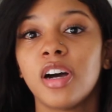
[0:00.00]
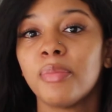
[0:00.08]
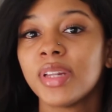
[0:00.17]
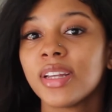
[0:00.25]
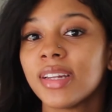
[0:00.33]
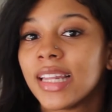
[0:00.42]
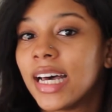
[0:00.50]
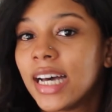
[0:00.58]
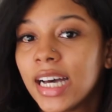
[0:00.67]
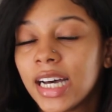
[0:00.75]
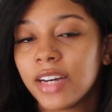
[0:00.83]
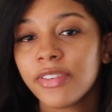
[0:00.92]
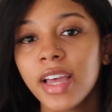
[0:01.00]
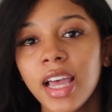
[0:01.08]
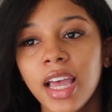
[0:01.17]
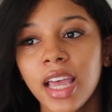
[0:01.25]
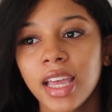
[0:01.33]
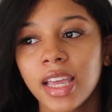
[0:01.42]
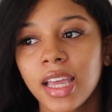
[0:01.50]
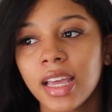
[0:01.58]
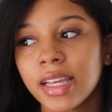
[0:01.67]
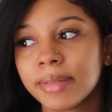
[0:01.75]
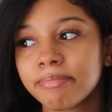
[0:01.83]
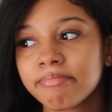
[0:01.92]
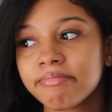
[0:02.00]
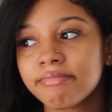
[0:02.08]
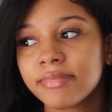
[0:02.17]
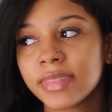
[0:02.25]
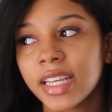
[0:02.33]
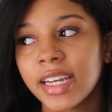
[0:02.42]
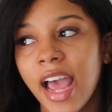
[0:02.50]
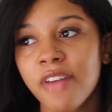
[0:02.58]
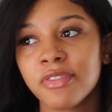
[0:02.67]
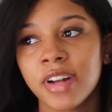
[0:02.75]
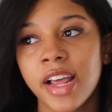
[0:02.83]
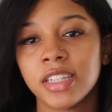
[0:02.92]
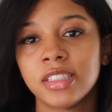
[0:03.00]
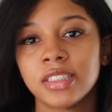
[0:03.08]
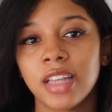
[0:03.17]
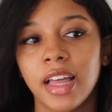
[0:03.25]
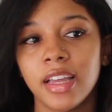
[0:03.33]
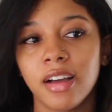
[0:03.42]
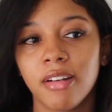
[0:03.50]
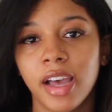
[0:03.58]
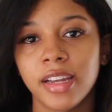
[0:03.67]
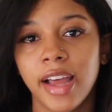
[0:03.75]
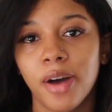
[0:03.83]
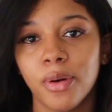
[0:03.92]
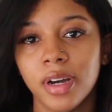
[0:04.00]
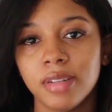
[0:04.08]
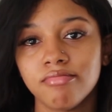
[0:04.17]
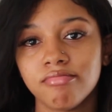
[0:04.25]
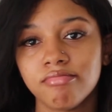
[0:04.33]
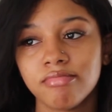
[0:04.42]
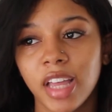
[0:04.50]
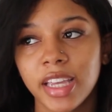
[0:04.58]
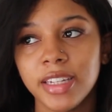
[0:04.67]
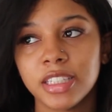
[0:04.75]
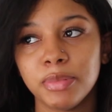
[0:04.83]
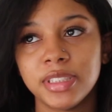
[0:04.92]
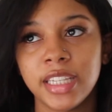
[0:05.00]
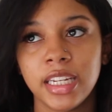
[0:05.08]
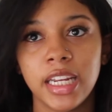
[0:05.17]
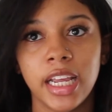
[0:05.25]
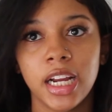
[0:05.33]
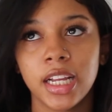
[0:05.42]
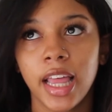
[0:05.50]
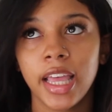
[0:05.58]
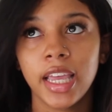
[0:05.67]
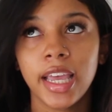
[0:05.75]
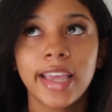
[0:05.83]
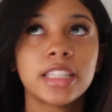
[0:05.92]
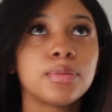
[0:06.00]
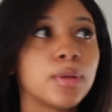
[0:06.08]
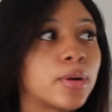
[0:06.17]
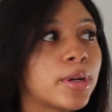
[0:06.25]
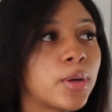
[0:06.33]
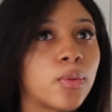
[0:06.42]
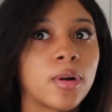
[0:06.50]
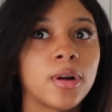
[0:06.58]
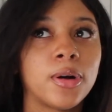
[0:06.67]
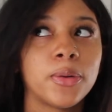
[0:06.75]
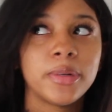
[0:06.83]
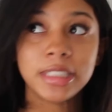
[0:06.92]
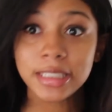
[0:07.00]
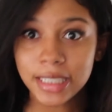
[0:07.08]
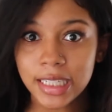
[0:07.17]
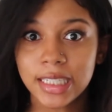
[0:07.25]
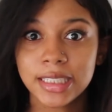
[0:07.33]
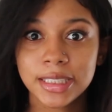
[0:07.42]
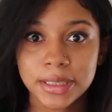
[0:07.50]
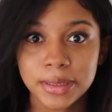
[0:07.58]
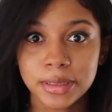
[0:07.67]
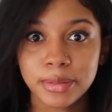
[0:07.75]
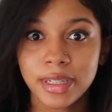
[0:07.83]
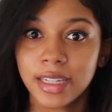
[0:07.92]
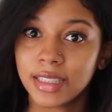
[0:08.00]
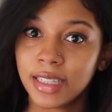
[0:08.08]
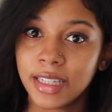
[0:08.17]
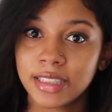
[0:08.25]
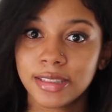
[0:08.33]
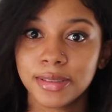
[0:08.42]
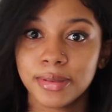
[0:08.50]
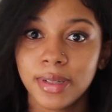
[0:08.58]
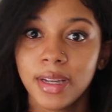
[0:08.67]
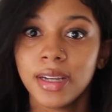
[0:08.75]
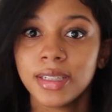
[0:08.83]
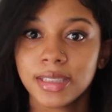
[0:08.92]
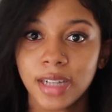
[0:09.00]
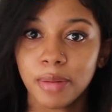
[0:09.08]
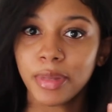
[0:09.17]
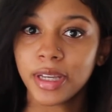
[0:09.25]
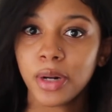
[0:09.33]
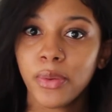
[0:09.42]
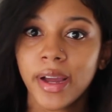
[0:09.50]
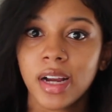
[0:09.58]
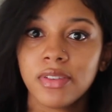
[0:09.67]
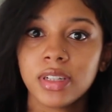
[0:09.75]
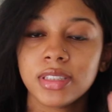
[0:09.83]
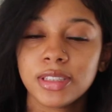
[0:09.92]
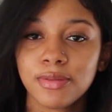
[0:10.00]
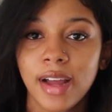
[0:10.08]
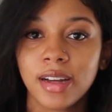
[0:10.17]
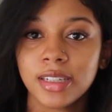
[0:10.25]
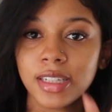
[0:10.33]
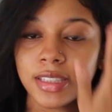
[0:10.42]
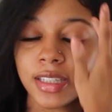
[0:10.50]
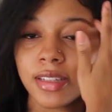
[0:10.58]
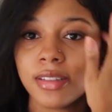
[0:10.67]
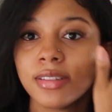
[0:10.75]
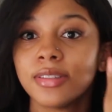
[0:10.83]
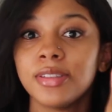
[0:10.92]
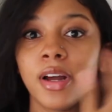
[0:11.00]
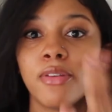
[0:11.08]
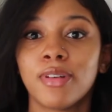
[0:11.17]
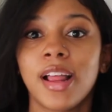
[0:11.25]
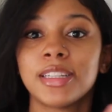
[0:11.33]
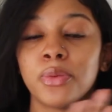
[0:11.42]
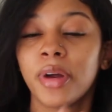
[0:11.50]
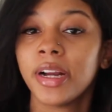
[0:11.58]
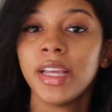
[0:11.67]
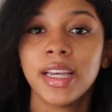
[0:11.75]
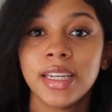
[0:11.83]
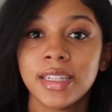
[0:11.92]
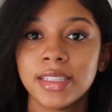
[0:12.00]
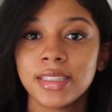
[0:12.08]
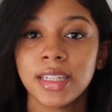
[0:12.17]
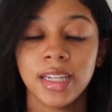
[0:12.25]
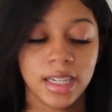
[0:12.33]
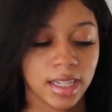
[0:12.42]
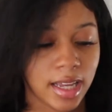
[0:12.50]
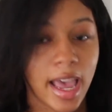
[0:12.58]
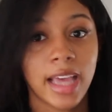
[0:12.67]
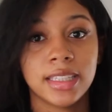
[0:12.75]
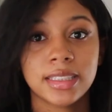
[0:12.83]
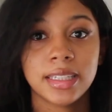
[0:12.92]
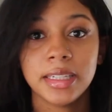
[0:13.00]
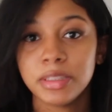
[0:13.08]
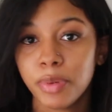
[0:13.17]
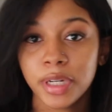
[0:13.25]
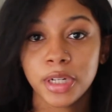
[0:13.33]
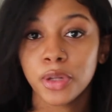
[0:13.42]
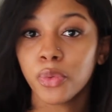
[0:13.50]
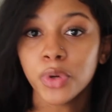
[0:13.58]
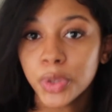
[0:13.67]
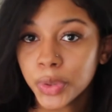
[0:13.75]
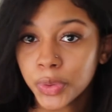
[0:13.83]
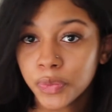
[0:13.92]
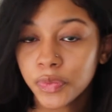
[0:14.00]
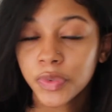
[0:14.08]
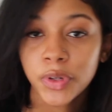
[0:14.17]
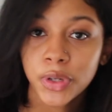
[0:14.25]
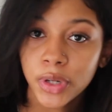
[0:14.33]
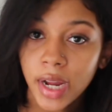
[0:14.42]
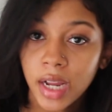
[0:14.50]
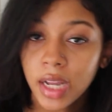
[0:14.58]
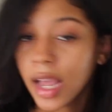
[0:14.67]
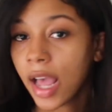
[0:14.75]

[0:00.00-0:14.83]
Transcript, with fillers: show him a little love. And then after that, it's just like, okay, now what? Like he just be sitting there, like exploring the world, which is good too, because he needs to start being aware of his surroundings and, you know, realizing where he is. Hence, he's been in the womb for,